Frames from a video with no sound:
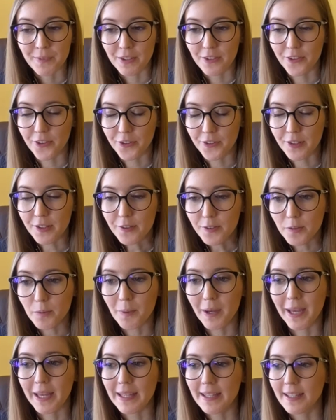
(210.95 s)
So this
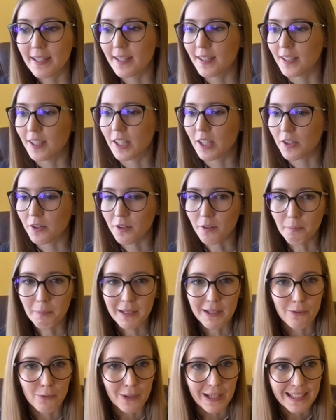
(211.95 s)
way, you don't
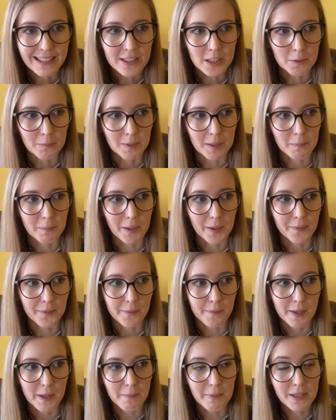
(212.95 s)
pick randomly, but
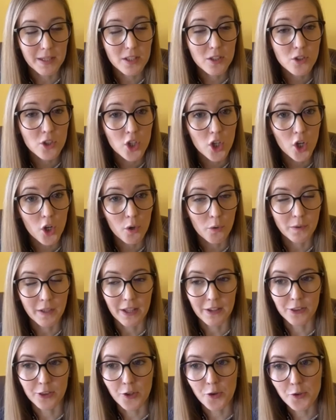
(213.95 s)
maybe you know
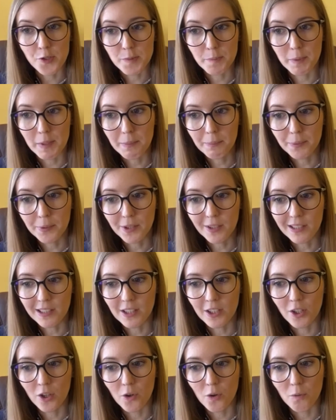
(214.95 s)
that those people
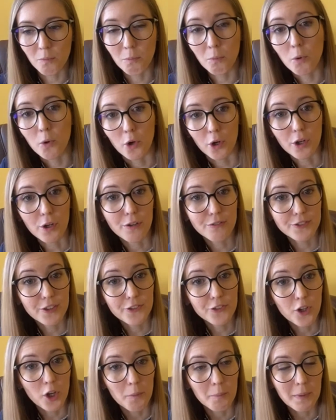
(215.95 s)
know more of the
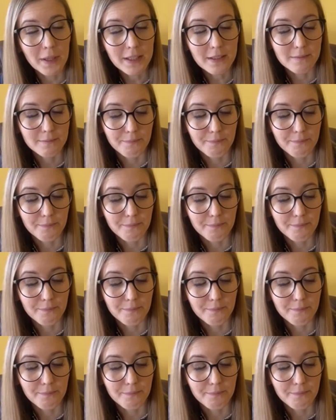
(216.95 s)
topic